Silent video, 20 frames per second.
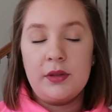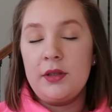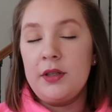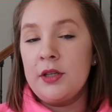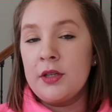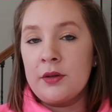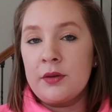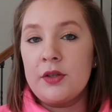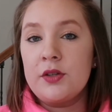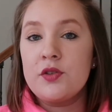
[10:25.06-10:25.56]

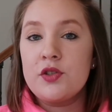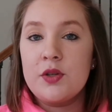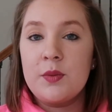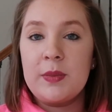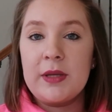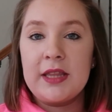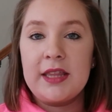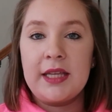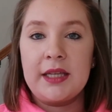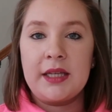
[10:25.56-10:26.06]
you know, you
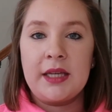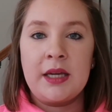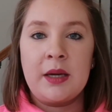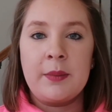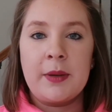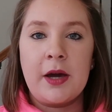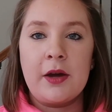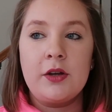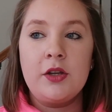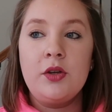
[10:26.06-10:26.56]
should be thinking
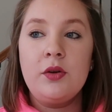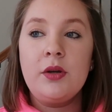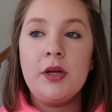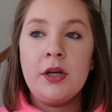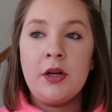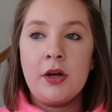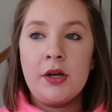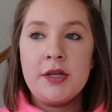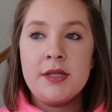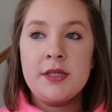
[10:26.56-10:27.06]
about. You
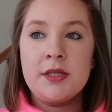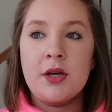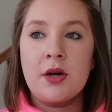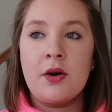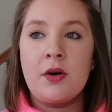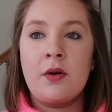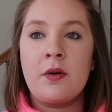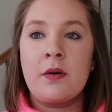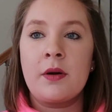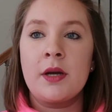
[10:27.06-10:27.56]
can
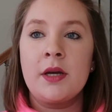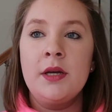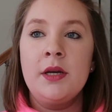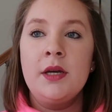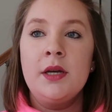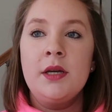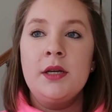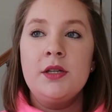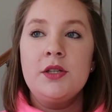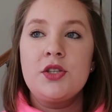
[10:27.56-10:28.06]
also
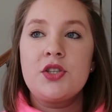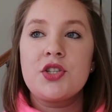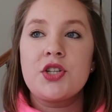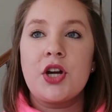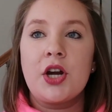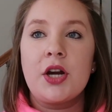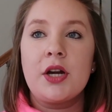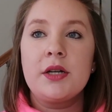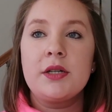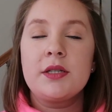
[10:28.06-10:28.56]

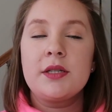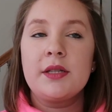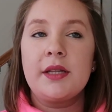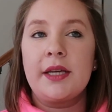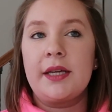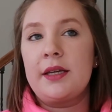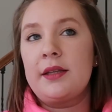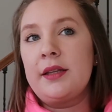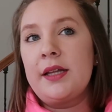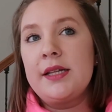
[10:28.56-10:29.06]
start,
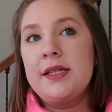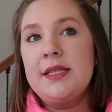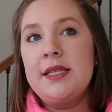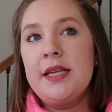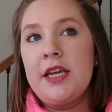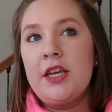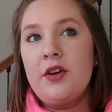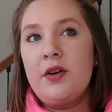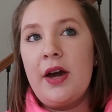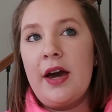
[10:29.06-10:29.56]
like, let's
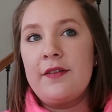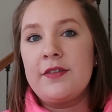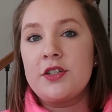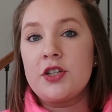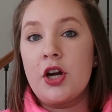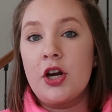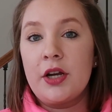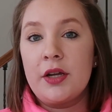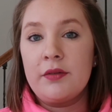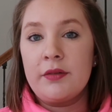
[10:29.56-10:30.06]
say you have a
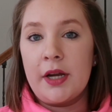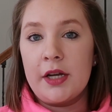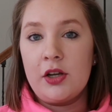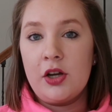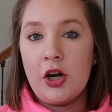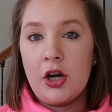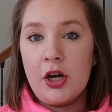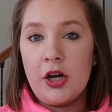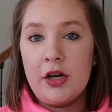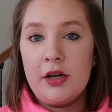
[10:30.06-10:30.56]
Target Red
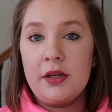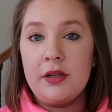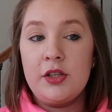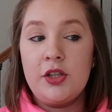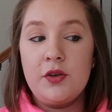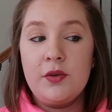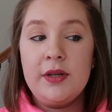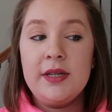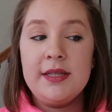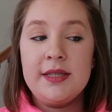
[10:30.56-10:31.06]
card.
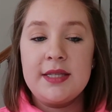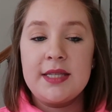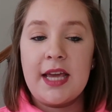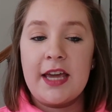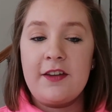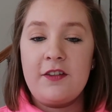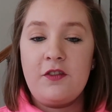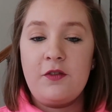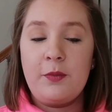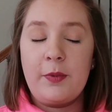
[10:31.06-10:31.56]
You can
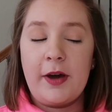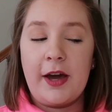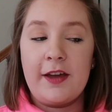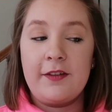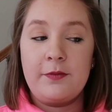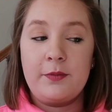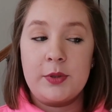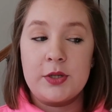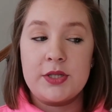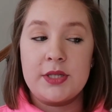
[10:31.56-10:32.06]
save
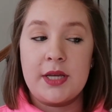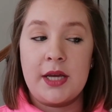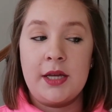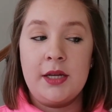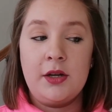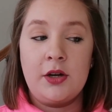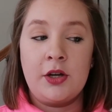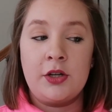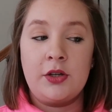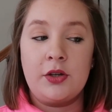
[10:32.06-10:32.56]

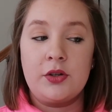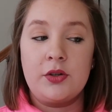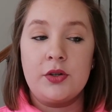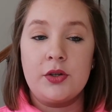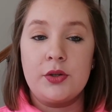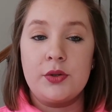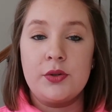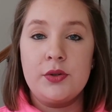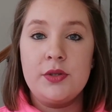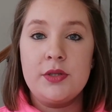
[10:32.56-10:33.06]
5% on your
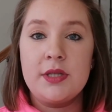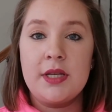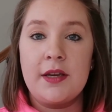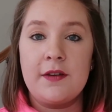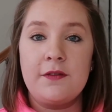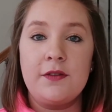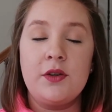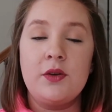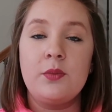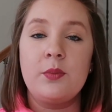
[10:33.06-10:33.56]
cruise
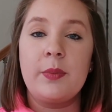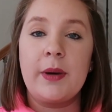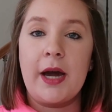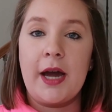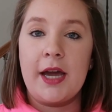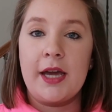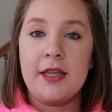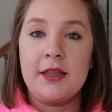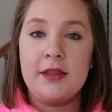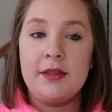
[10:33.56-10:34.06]
if you
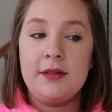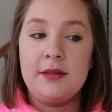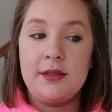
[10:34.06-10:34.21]
buy